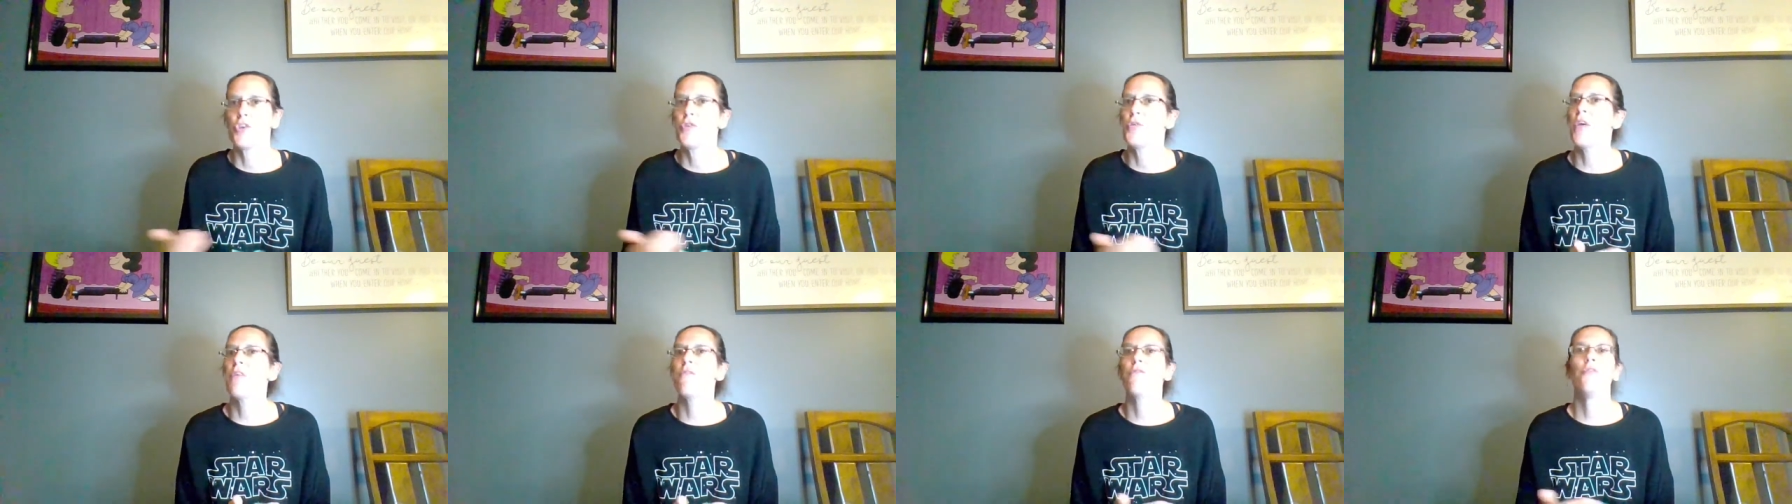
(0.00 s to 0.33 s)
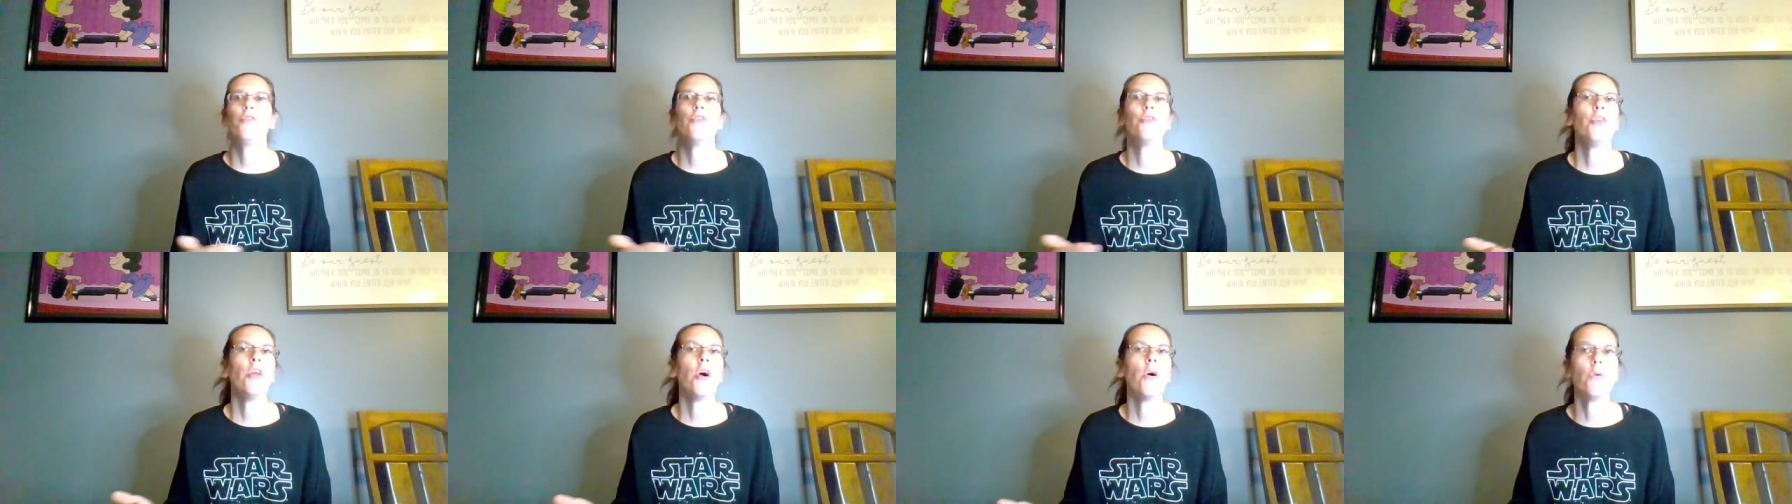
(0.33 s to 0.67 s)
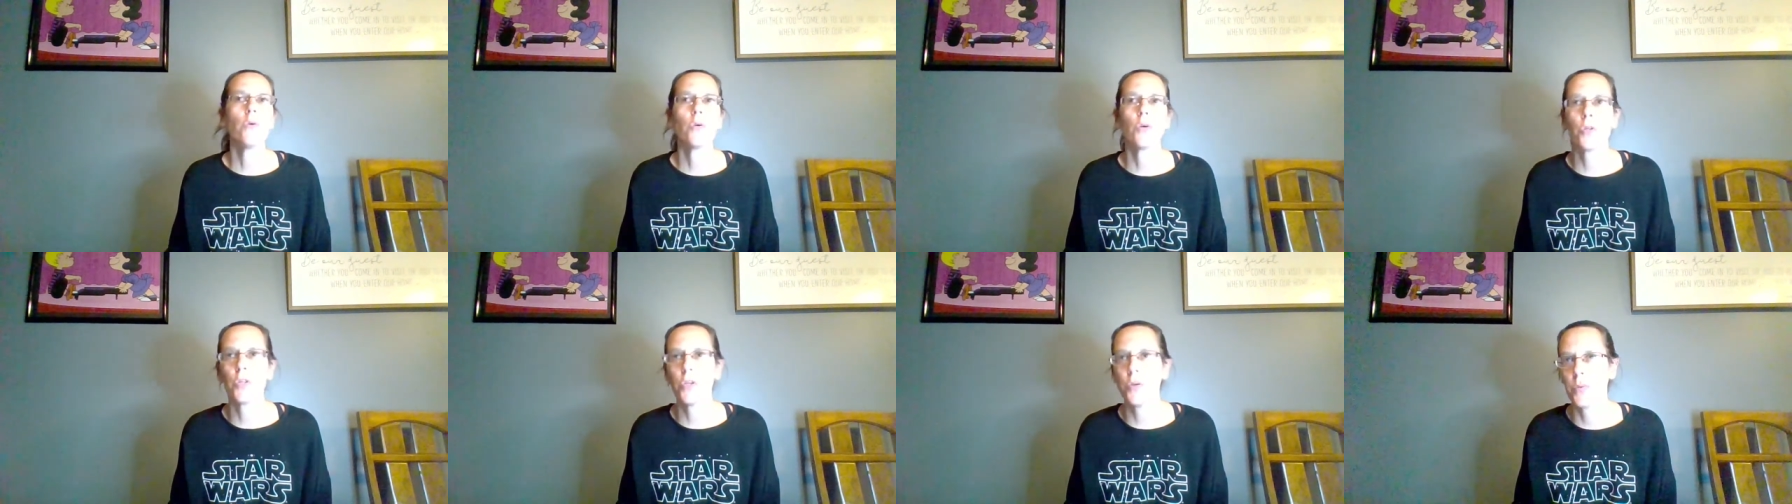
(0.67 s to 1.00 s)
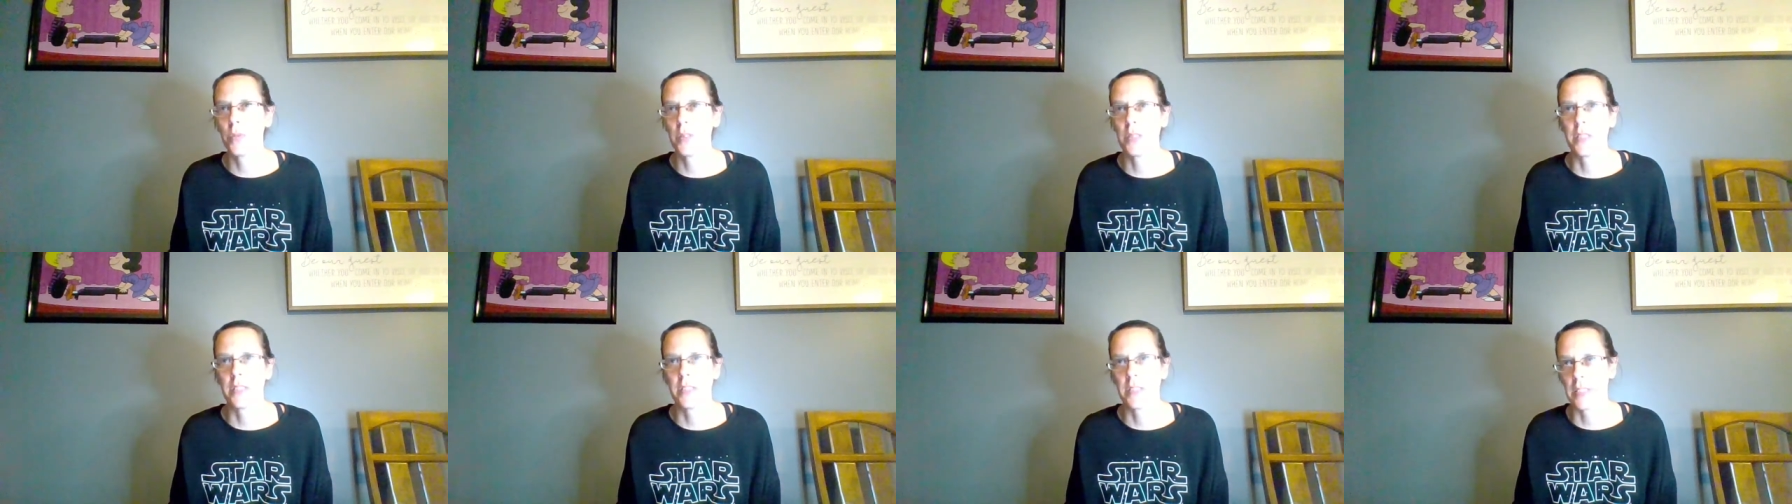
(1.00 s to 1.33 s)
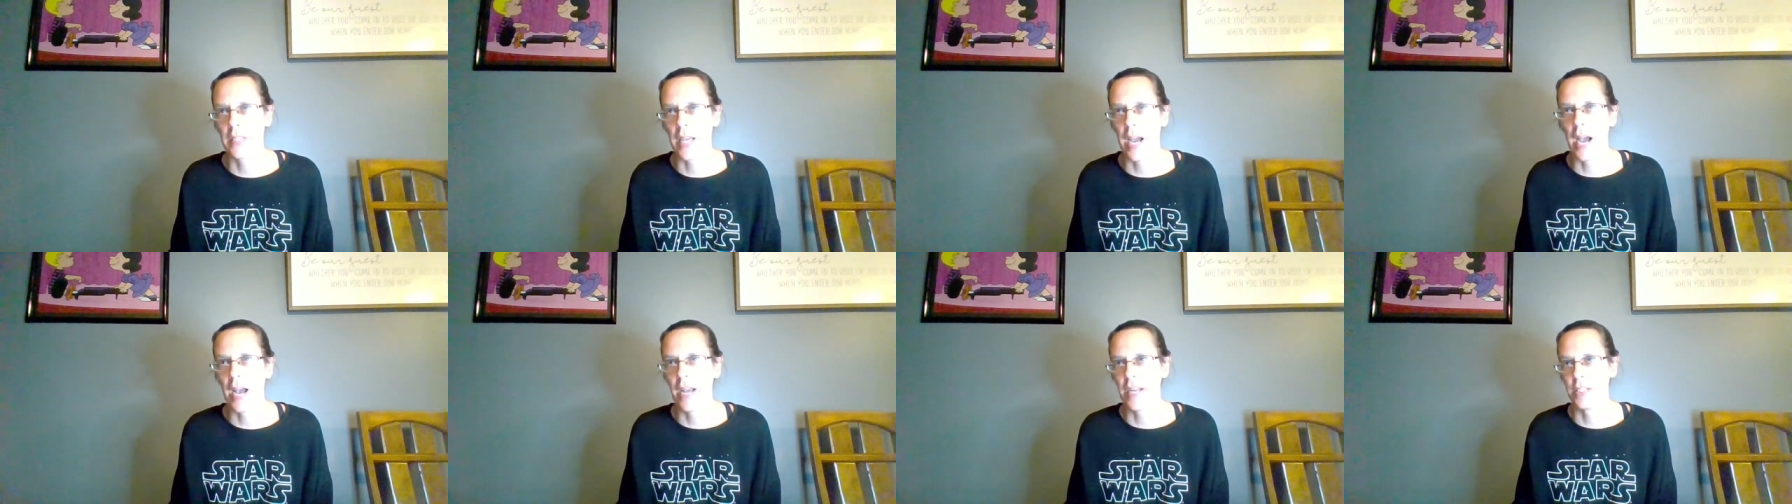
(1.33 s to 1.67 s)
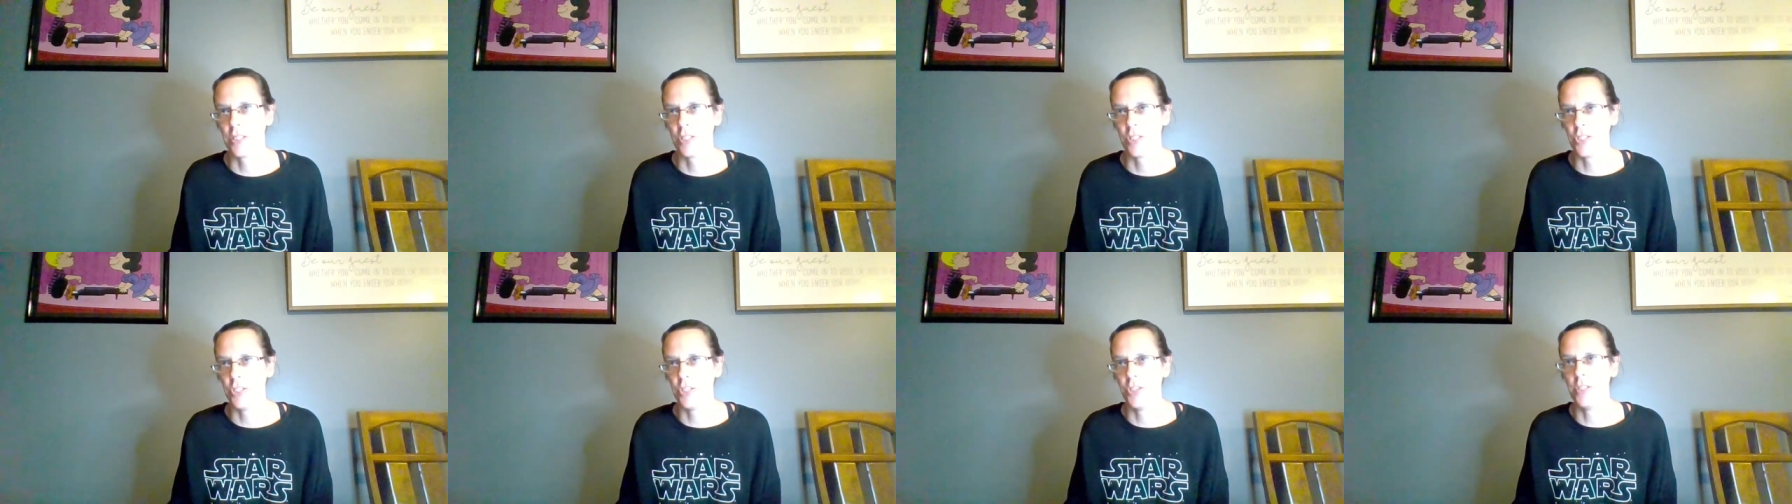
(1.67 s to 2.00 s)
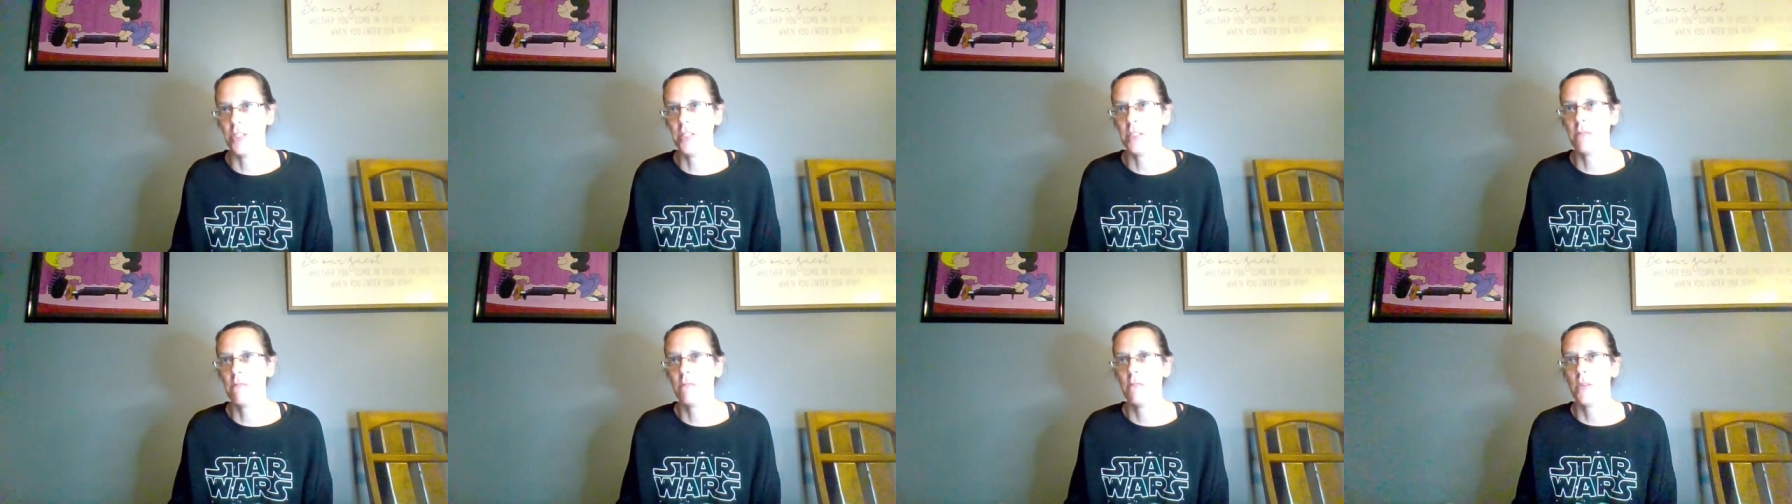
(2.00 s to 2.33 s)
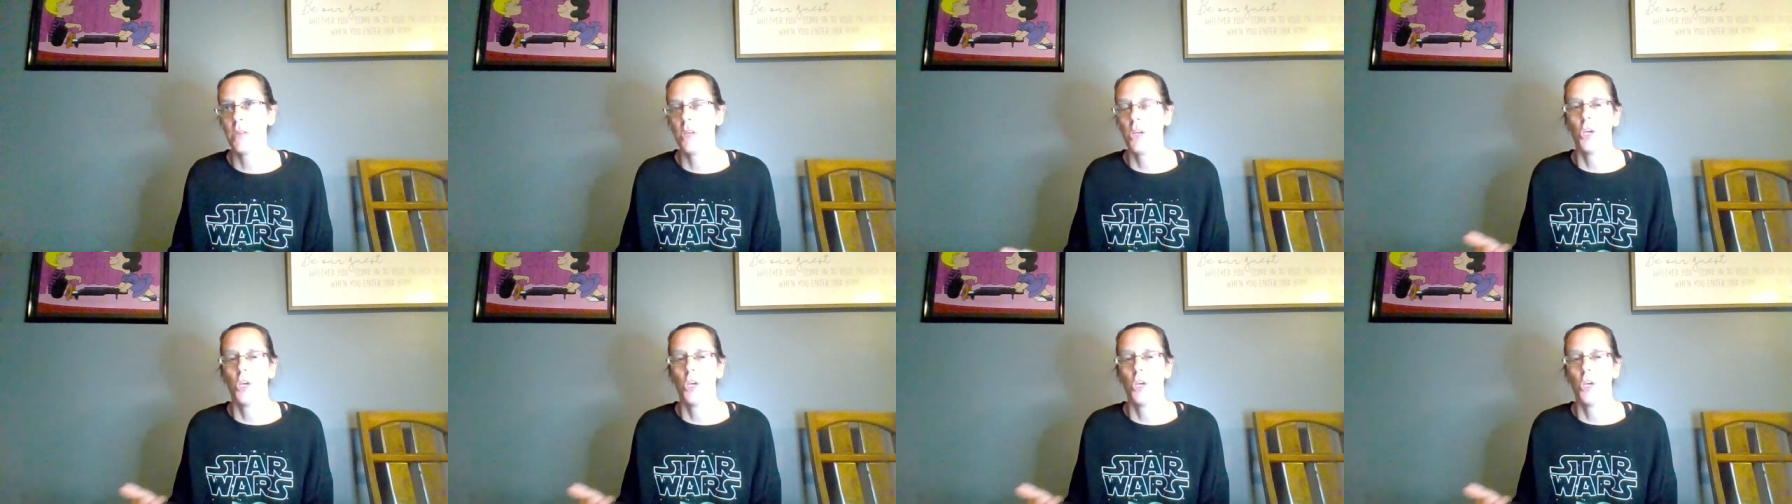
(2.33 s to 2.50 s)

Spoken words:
You have no clue what this guy has done.